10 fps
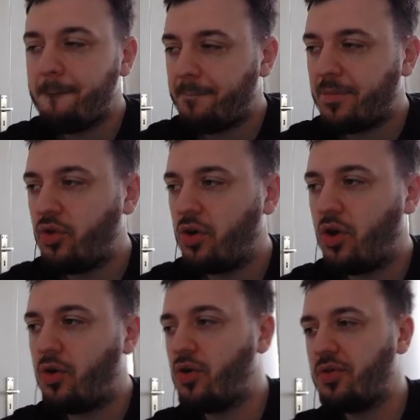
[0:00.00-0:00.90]
You're
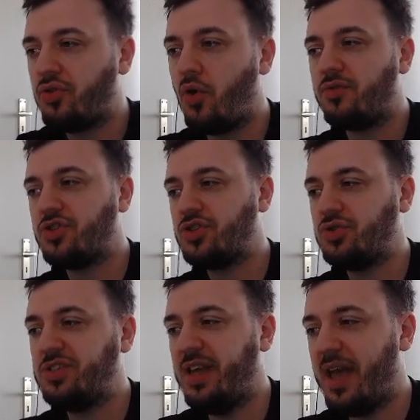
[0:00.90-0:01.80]
all going to
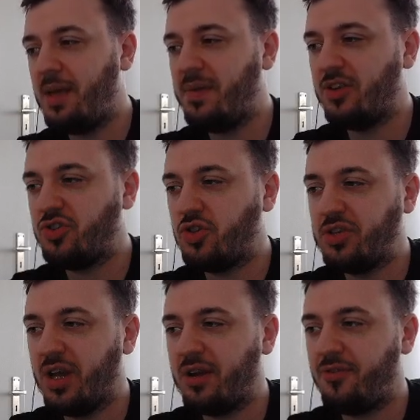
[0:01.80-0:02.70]
overshoot the AP that you could
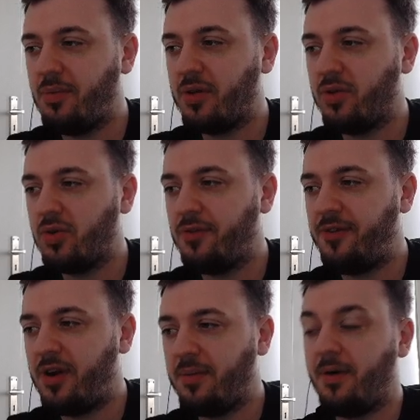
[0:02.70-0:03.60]
get from Cloak of
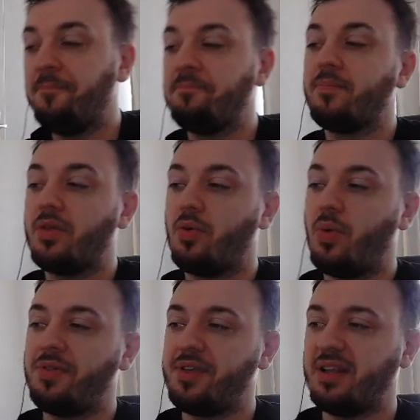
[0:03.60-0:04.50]
Pharma. The
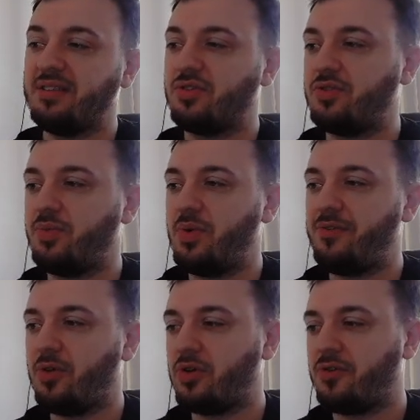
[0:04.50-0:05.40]
one thing that is good with
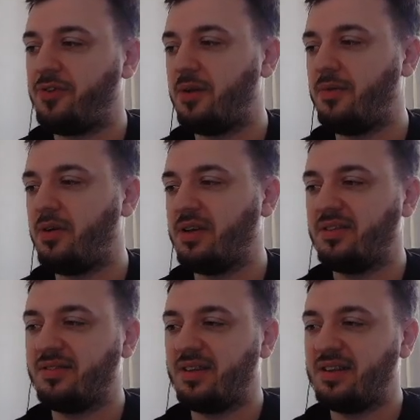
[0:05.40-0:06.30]
Cloak of Pharma
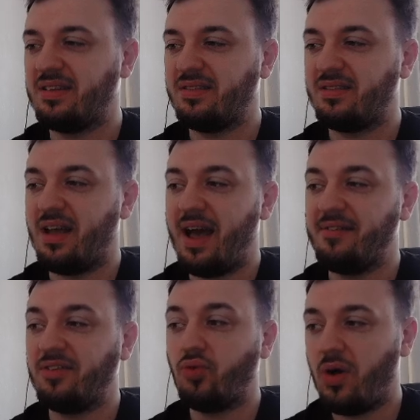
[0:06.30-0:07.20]
is that it is
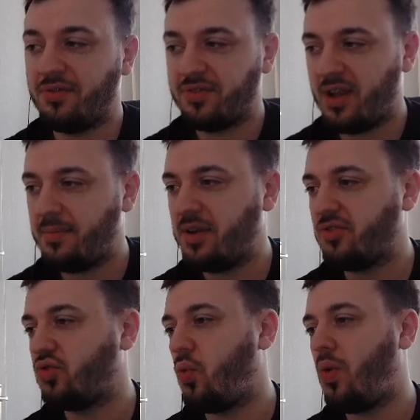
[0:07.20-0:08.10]
having 12 stamina,
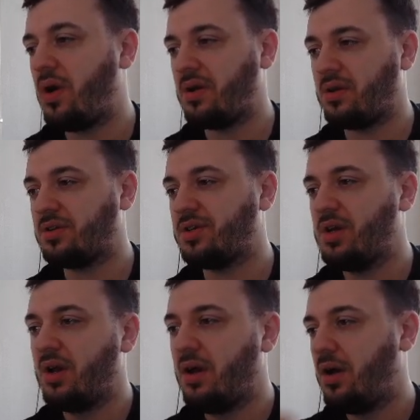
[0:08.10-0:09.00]
so why not?
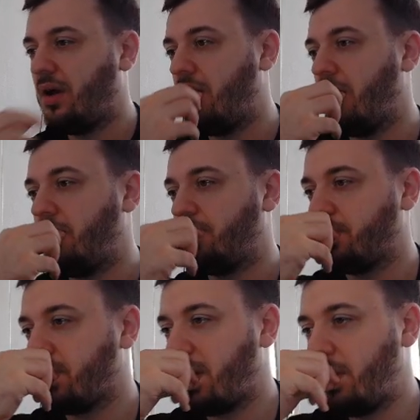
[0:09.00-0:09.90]

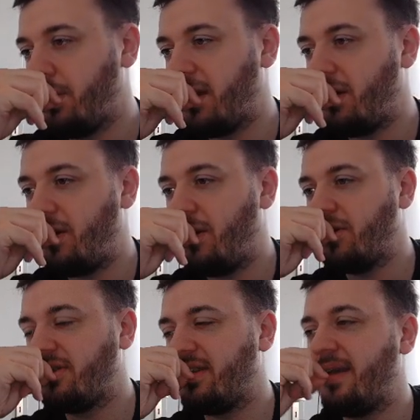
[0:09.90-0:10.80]
But I
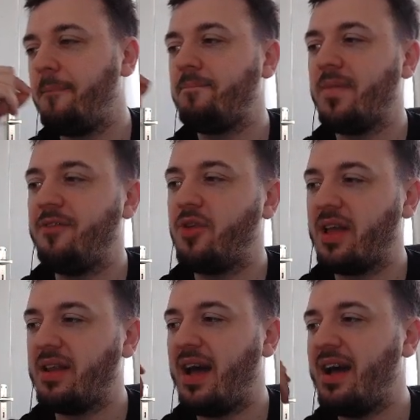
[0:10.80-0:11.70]
would say if you
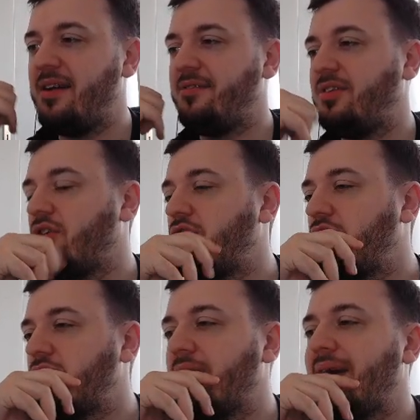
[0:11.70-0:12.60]
can have a
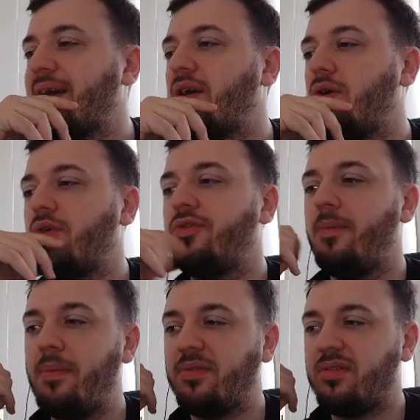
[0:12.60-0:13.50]
good like cloak from
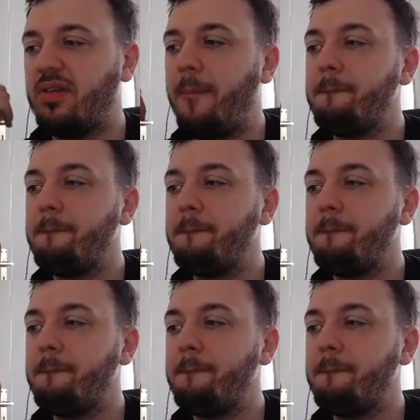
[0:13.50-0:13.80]
MC,